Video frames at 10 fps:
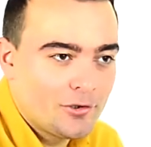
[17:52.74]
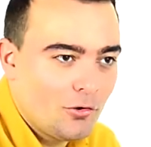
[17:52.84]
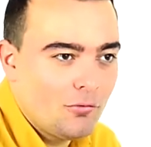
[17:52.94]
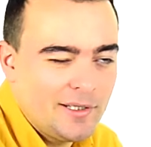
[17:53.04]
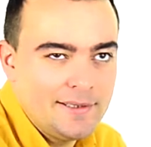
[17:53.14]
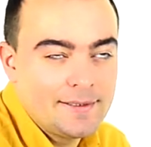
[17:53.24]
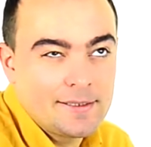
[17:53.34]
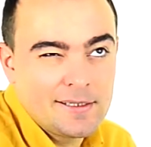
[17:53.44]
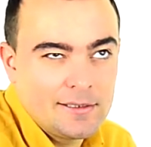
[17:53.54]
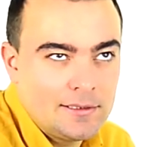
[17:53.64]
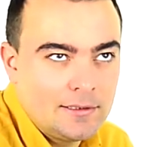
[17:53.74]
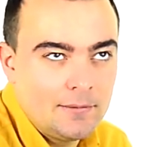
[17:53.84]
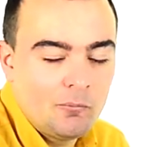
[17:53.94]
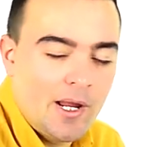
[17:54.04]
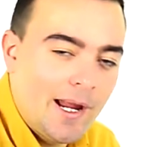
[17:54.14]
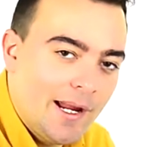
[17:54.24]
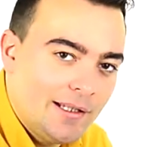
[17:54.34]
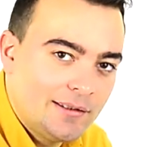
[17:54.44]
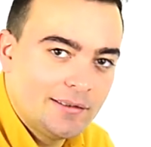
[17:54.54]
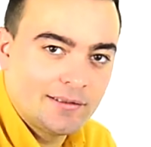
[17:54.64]
so it's
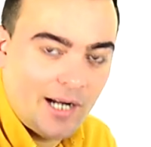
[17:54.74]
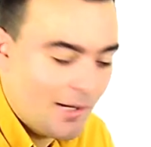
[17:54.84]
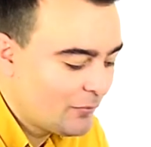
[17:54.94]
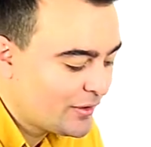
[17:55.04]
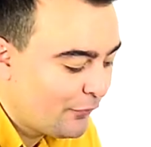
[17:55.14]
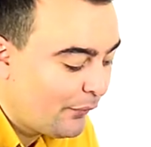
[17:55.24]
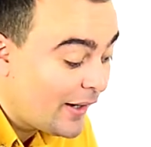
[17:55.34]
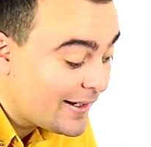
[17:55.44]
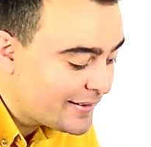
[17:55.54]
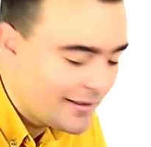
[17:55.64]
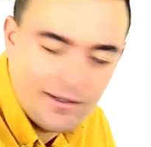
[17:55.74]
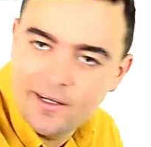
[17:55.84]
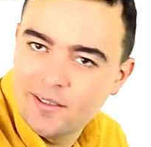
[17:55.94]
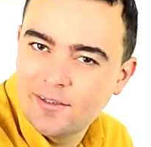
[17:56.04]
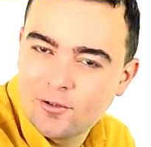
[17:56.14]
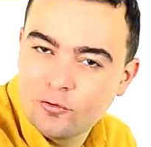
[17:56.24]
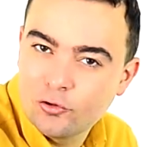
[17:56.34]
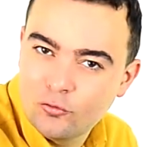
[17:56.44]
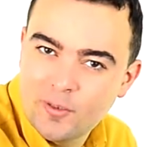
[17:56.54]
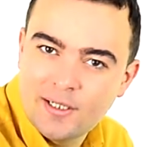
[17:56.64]
8 times faster and it's
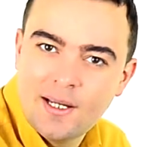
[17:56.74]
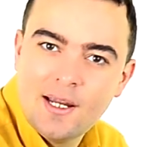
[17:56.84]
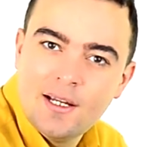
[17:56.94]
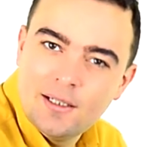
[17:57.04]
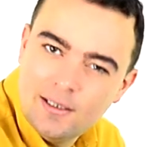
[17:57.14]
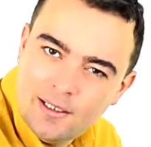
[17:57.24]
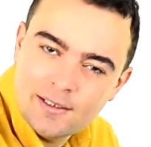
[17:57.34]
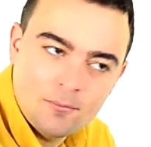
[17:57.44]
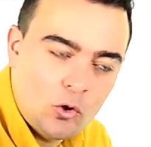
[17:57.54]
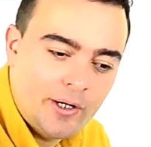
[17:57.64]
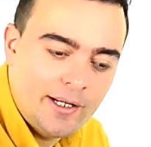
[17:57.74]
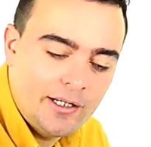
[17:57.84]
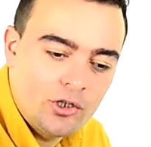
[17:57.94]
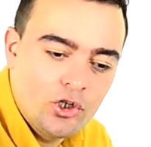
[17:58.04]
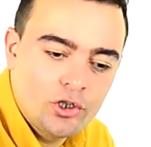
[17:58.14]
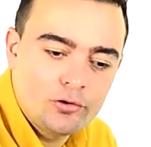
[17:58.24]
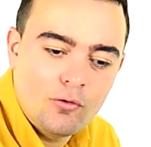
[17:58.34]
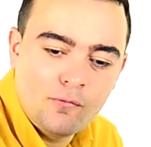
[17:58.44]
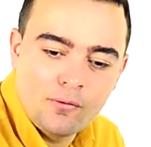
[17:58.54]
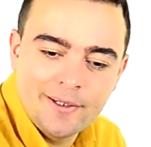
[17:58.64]
consuming more energy.
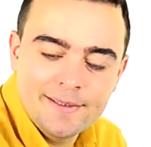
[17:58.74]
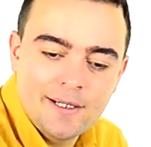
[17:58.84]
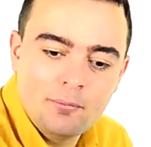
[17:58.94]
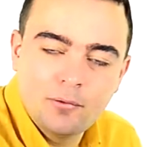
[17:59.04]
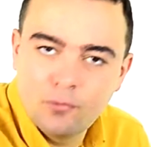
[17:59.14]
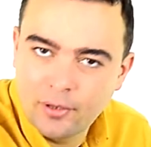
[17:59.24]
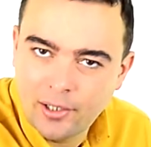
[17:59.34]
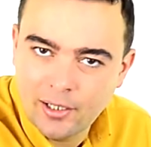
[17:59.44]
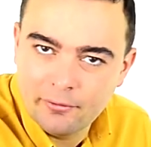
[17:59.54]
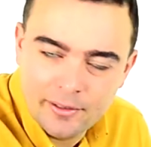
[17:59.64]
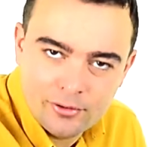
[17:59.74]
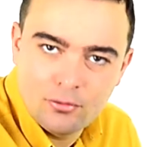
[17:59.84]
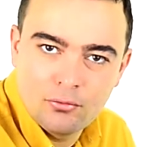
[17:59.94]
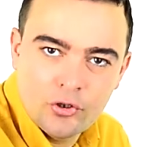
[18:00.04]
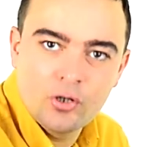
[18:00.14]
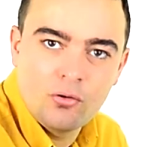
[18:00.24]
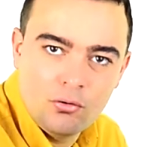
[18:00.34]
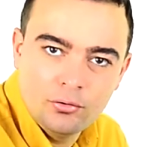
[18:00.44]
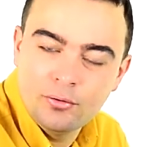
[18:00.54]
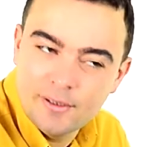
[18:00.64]
So for example, for high resolution
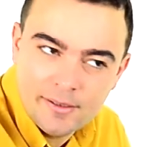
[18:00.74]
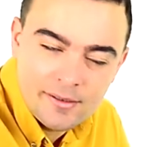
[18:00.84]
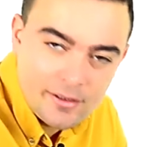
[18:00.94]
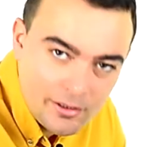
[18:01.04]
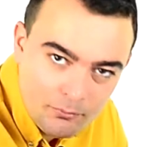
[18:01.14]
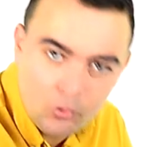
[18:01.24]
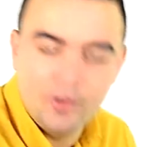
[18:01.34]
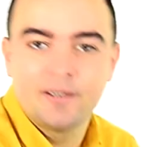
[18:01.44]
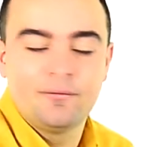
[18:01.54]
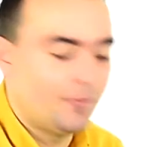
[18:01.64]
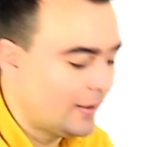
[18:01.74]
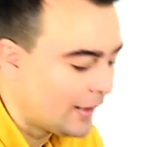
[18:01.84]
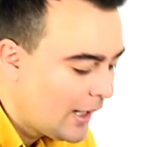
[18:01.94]
audio, this is an important thing